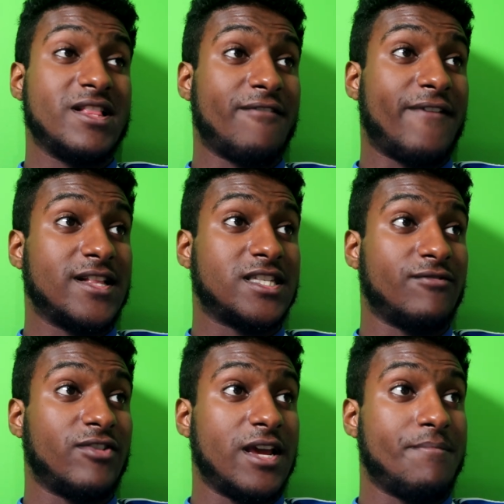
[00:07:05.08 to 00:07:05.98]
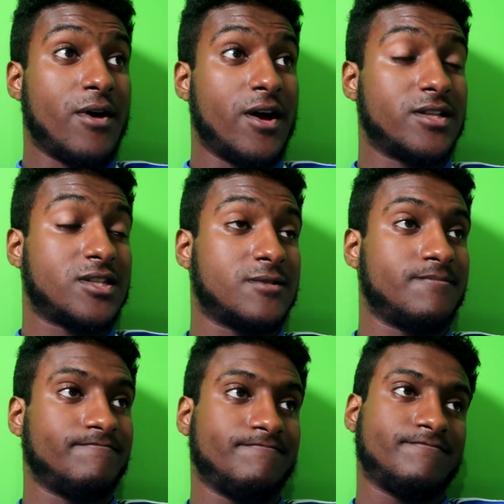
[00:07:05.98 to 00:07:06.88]
been defensively, but
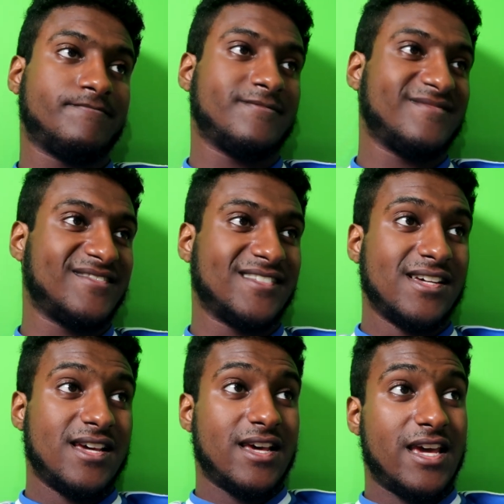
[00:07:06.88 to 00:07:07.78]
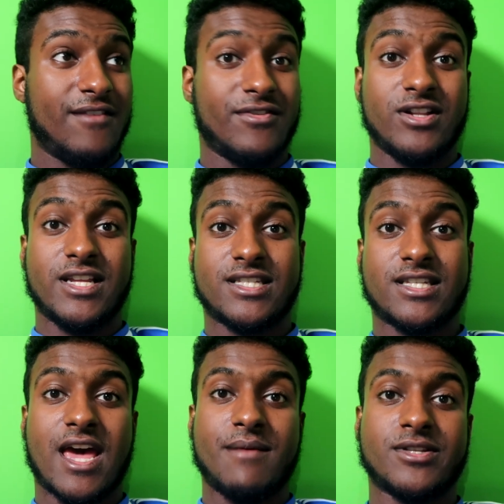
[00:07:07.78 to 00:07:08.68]
even on this
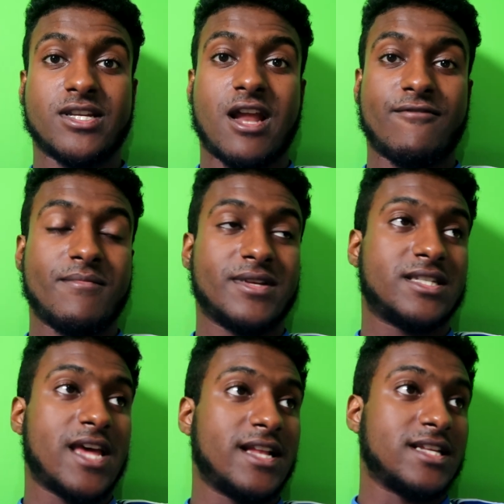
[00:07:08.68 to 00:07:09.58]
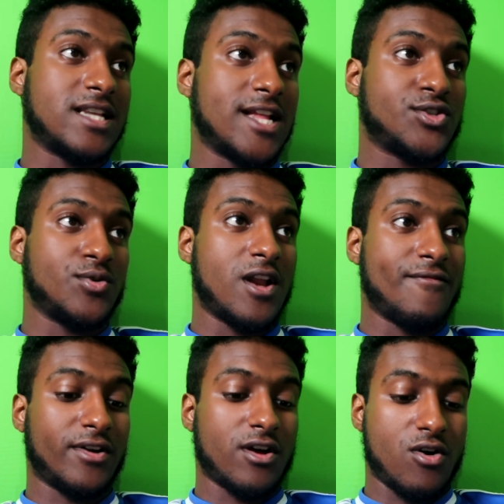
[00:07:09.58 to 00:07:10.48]
game, it's another mistake that's led to
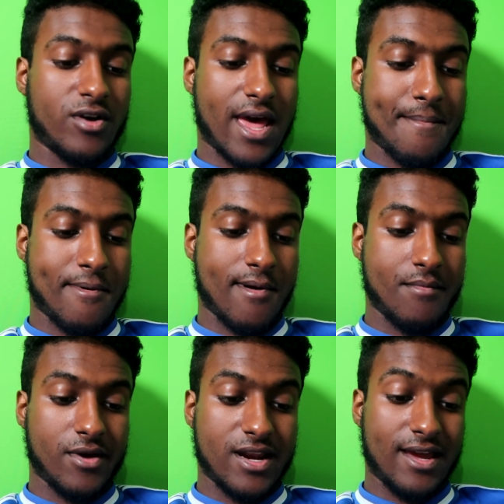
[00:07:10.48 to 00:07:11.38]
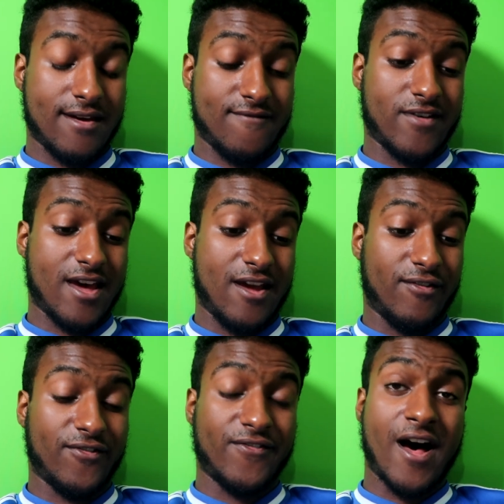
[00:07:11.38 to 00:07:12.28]
another goal. Kepa, I'm going to give a
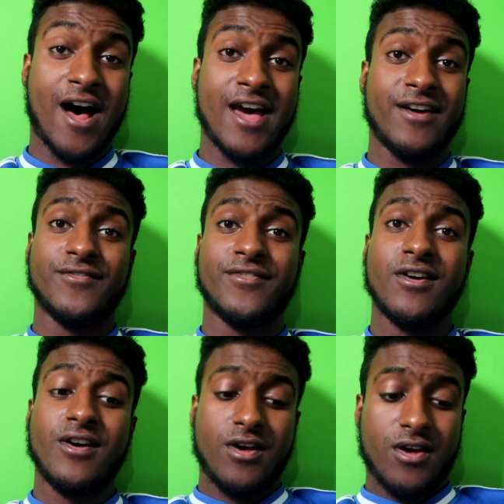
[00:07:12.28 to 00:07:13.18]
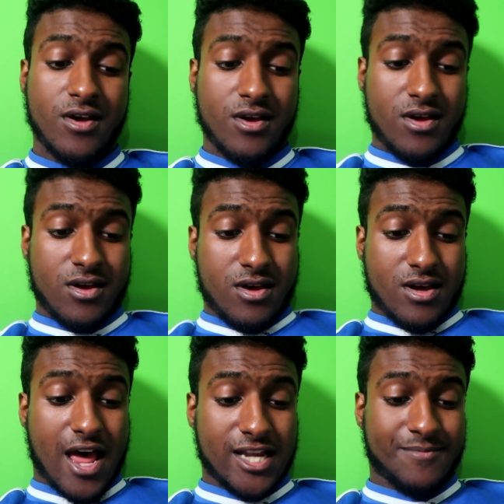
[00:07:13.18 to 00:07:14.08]
5.
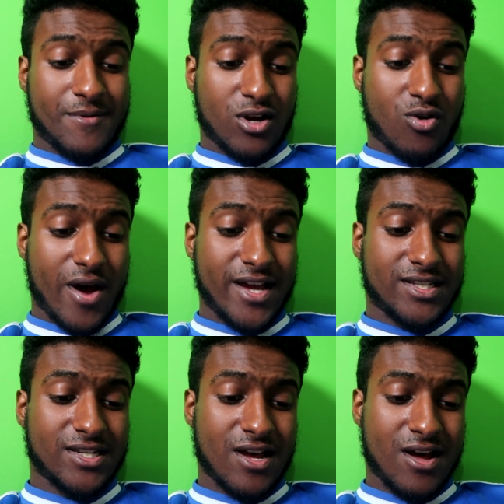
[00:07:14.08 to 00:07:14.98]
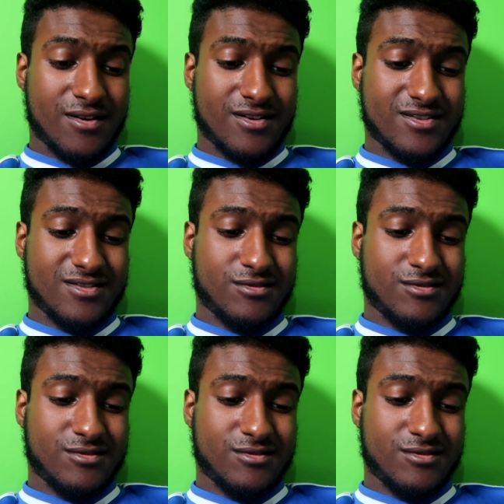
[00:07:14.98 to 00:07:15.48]
Azpilicueta,